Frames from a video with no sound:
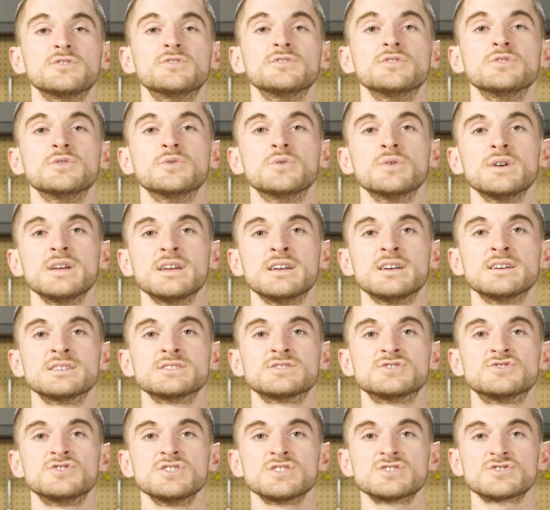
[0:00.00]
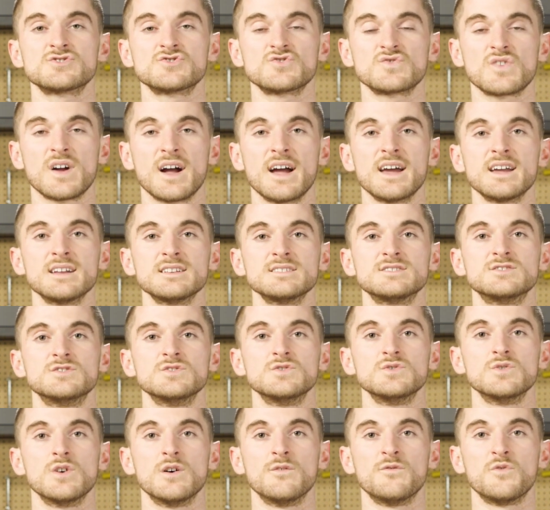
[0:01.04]
do is just trying
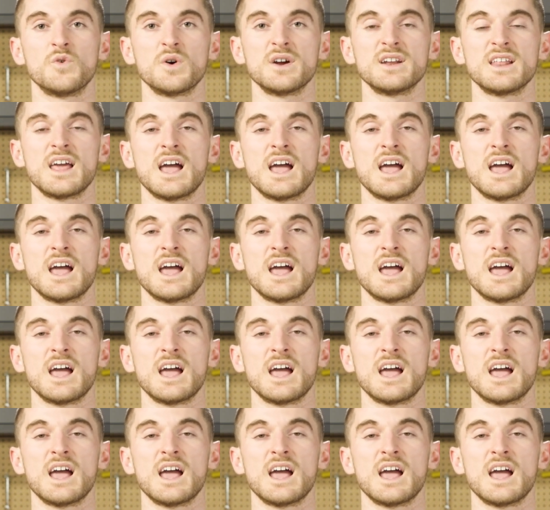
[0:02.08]
to avoid